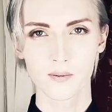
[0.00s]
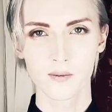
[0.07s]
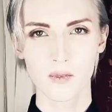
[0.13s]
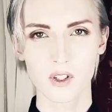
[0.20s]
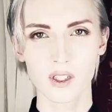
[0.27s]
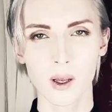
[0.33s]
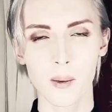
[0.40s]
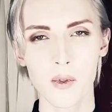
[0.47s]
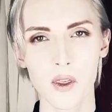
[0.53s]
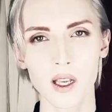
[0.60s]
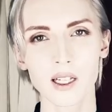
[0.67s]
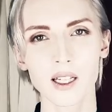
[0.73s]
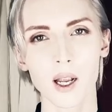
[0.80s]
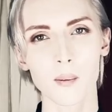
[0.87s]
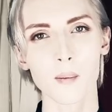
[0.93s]

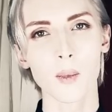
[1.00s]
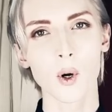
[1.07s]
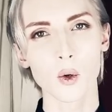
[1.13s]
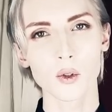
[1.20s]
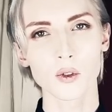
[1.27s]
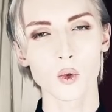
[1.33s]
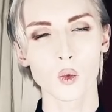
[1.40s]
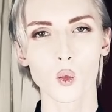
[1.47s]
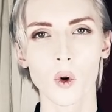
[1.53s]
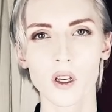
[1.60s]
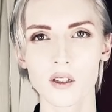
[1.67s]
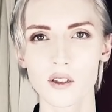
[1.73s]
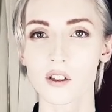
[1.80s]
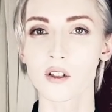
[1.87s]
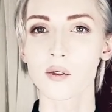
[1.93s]
Something that most
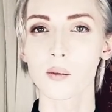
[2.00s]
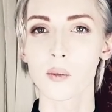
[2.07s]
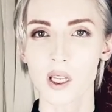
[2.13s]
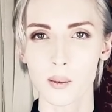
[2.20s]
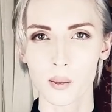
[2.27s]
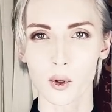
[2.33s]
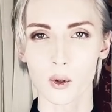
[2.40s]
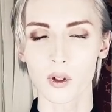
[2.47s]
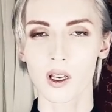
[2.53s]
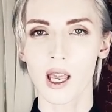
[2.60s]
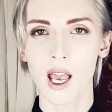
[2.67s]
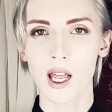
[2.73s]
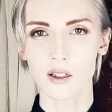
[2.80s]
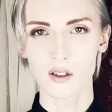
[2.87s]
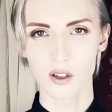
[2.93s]
Western people
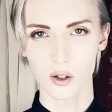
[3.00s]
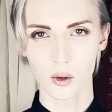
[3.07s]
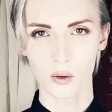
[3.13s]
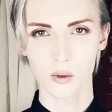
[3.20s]
can't do.